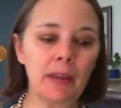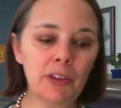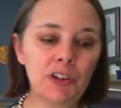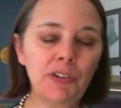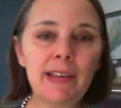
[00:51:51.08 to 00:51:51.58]

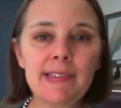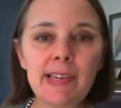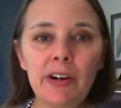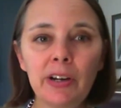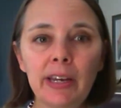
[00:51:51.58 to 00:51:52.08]
The
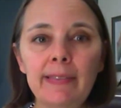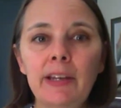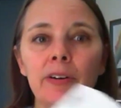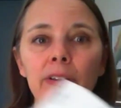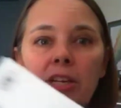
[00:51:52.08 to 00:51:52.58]
translator can
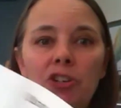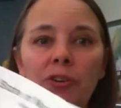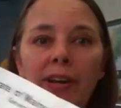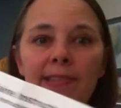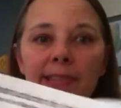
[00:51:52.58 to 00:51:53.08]
literally
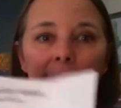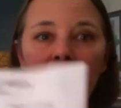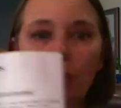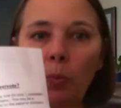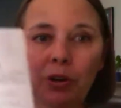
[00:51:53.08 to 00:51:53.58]
translate
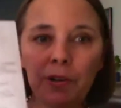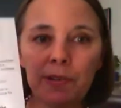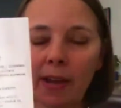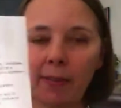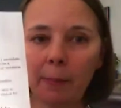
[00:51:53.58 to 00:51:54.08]
the
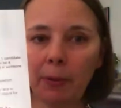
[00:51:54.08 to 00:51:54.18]
words on the